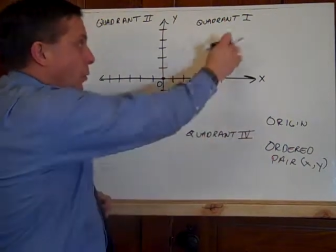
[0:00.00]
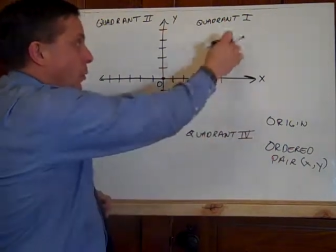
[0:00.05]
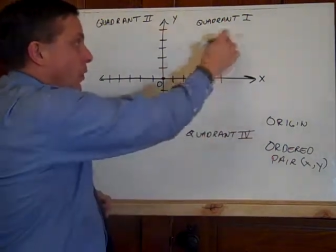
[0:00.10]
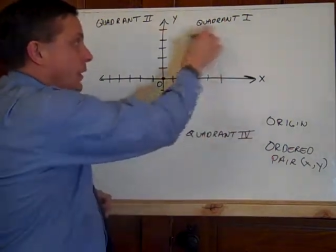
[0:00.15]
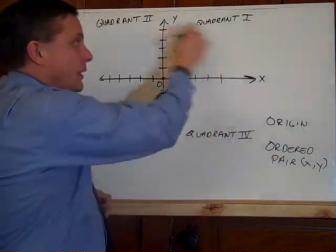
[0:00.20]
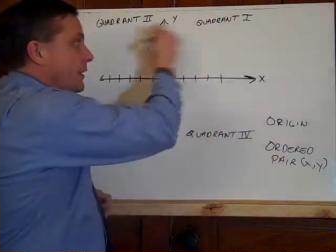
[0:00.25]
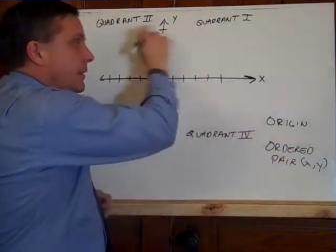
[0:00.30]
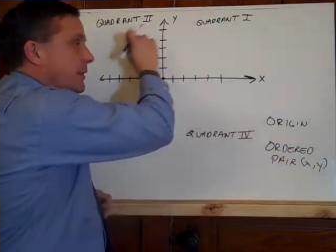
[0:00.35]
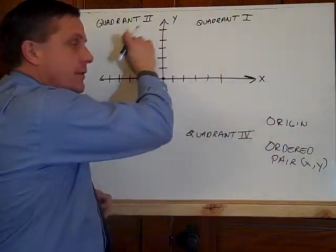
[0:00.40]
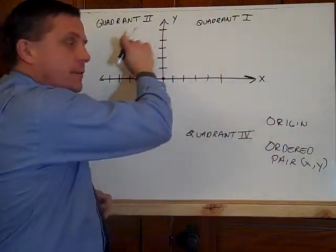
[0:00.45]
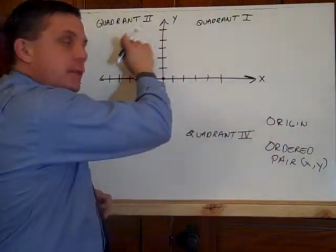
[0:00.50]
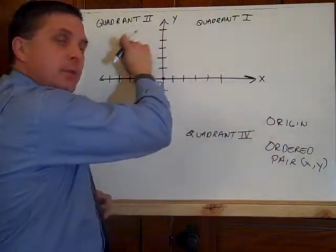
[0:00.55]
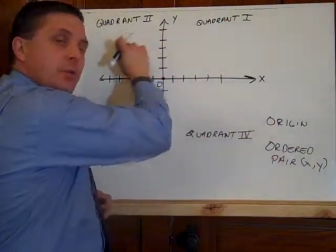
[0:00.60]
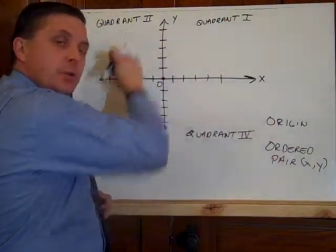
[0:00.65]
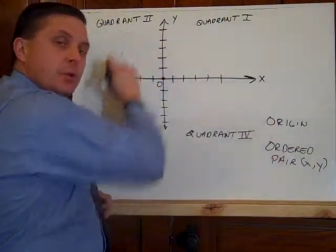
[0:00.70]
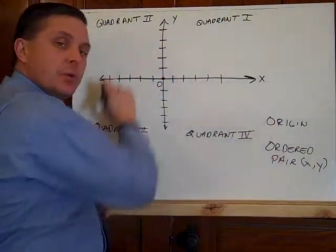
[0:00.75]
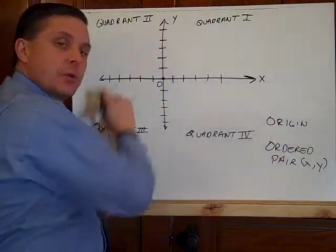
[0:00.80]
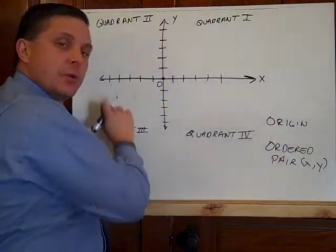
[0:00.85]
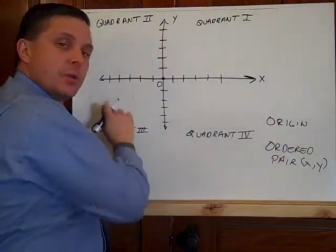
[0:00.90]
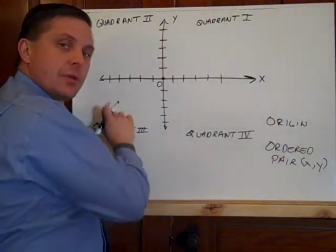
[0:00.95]
One,
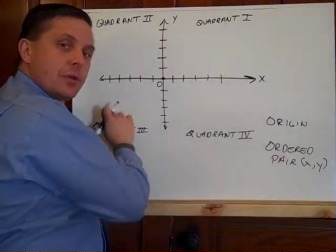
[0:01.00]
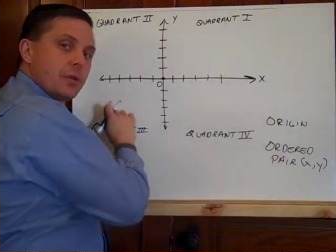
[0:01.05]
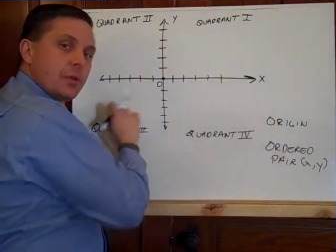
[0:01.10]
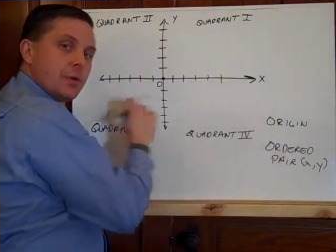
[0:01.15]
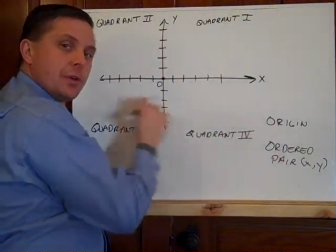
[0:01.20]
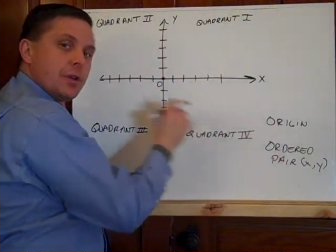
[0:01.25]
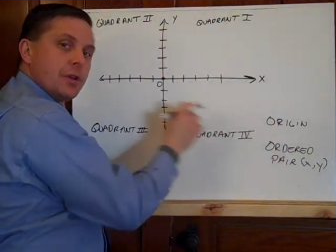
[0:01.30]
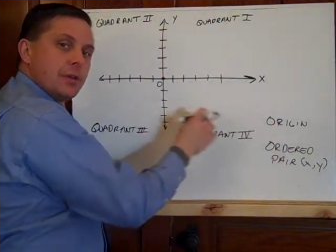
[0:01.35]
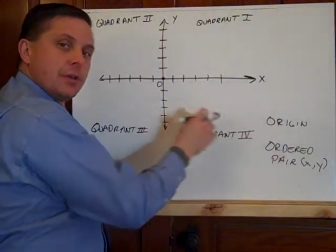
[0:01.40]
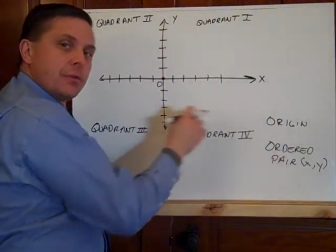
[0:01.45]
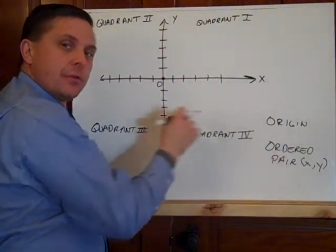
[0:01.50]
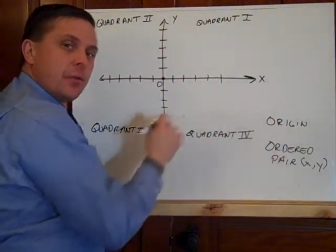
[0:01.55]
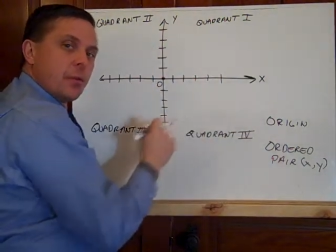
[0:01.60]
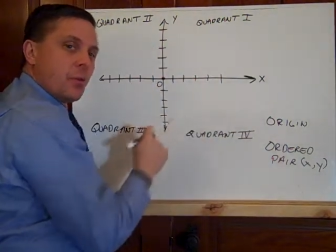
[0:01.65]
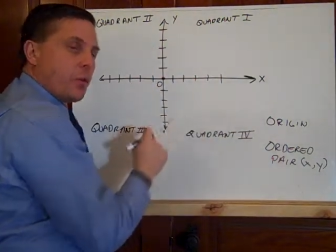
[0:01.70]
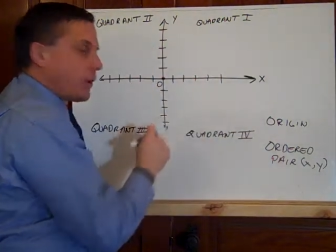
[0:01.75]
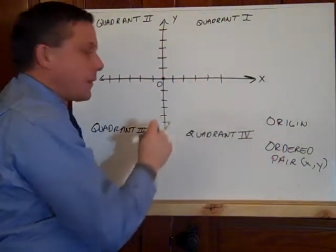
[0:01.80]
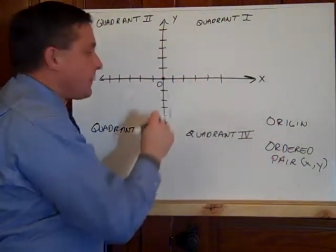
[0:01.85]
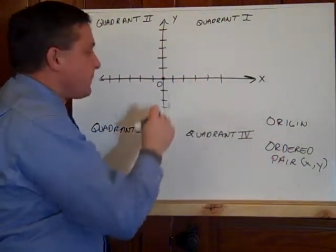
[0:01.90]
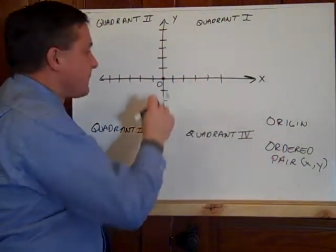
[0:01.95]
two, three,
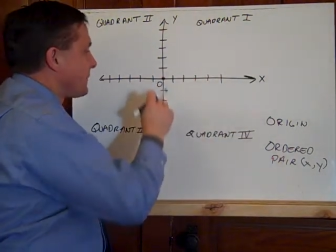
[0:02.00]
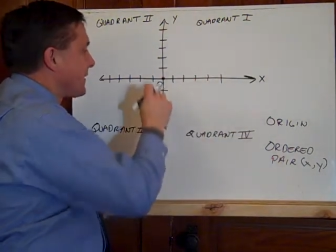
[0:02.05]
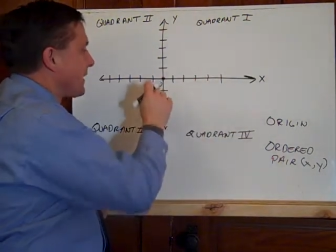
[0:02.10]
four.